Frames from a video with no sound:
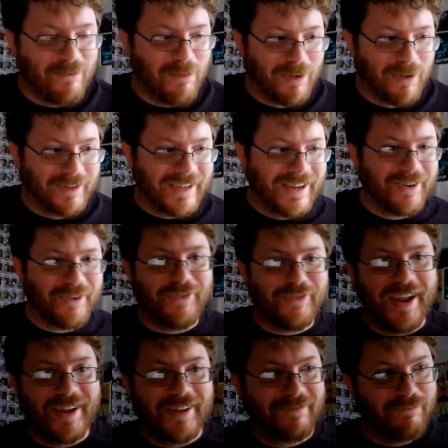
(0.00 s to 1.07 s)
World Eater
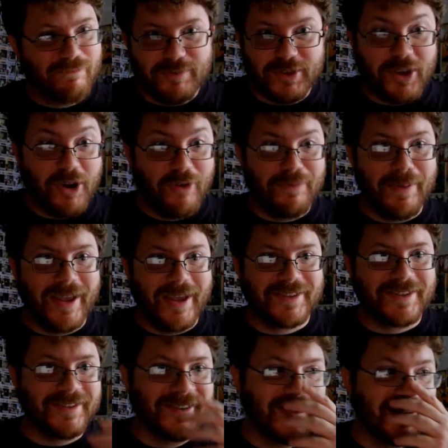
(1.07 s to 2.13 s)
fan so
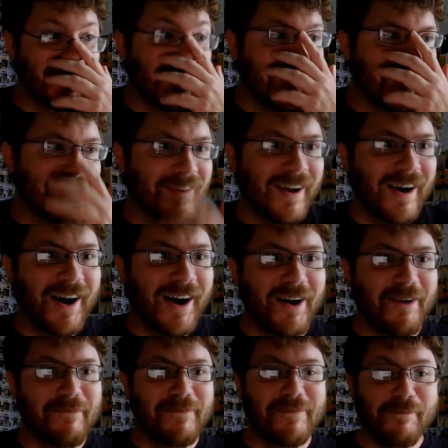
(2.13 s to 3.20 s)
pissed.
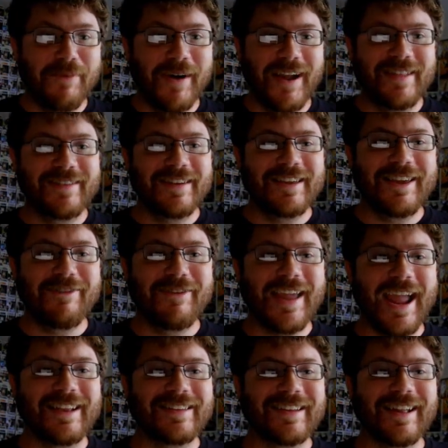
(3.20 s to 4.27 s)
Um, but you
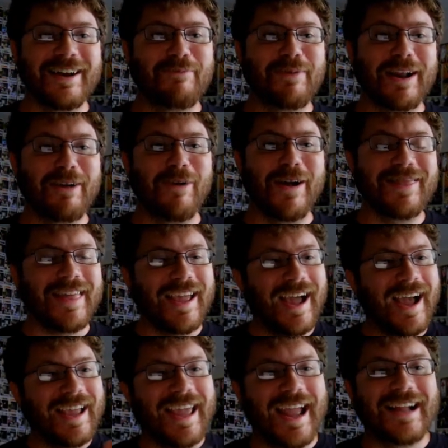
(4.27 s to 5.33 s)
can't. Uh, but one thing
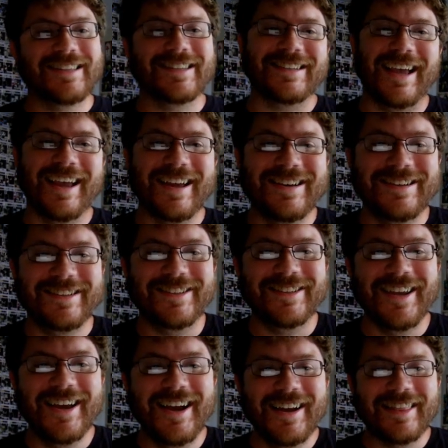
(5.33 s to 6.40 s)
I can say
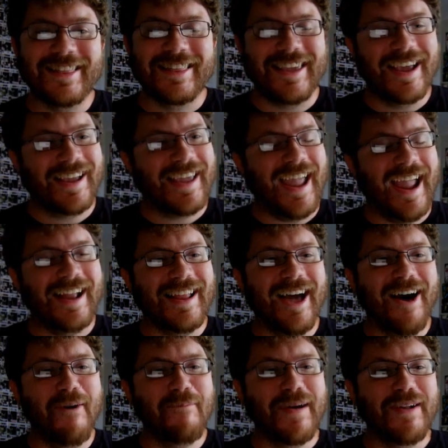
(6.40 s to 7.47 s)
is, you can't
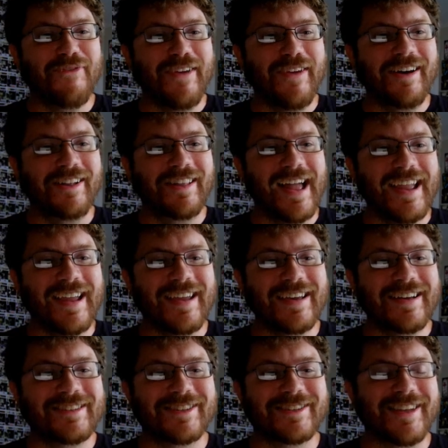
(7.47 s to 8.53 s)
help but feel
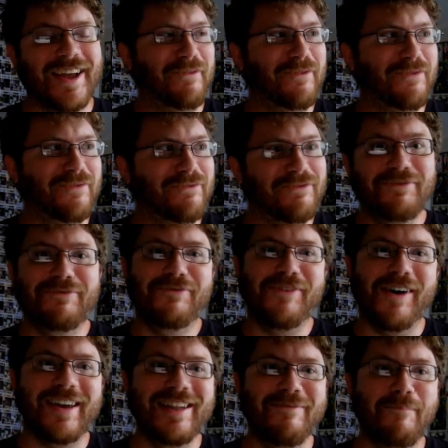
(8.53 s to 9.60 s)
like just a
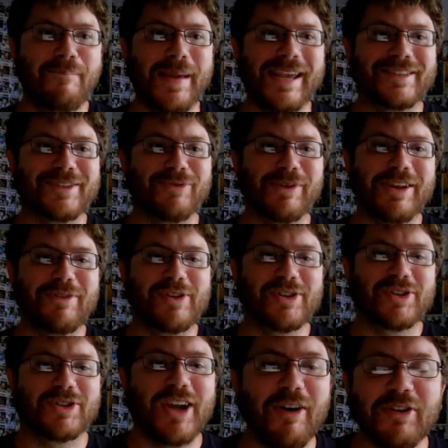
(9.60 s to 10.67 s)
fucking beast when you
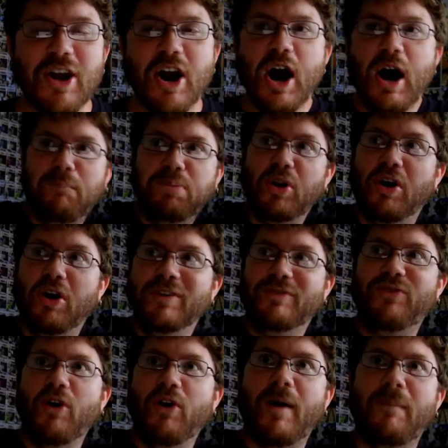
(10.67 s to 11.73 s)
just shout "Blood
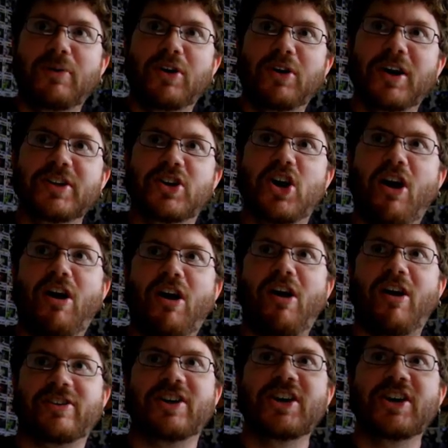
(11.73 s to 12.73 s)
for the Blood God,